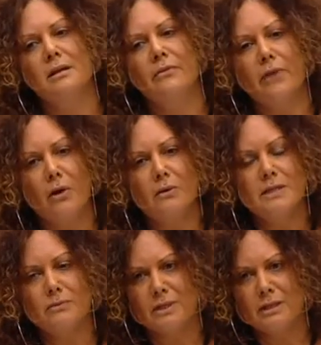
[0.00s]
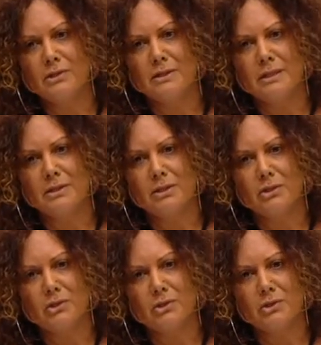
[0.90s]
those in religious
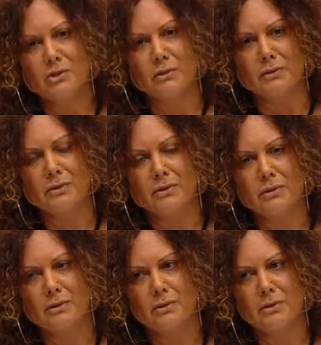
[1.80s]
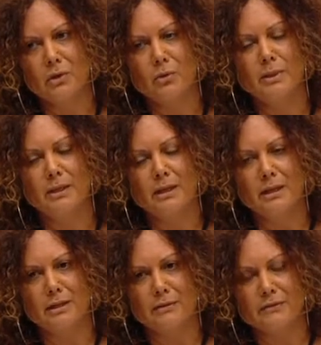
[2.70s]
institutions who
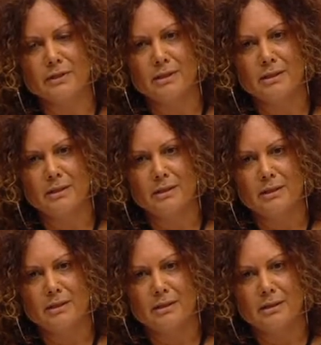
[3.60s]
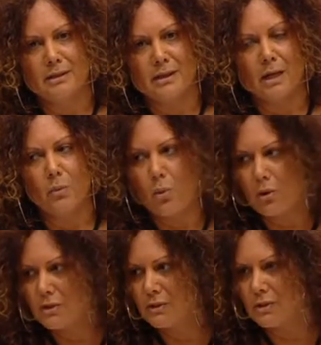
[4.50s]
believed and
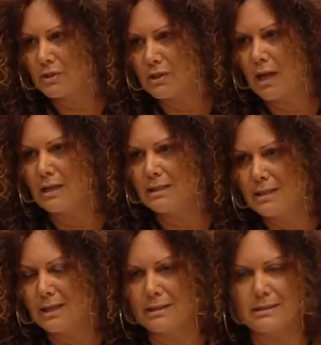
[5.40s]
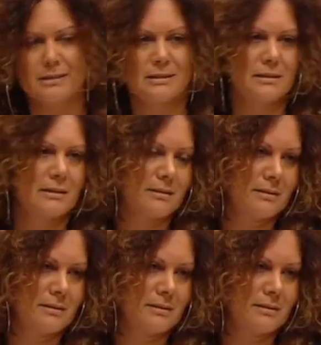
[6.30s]
wanted to say yes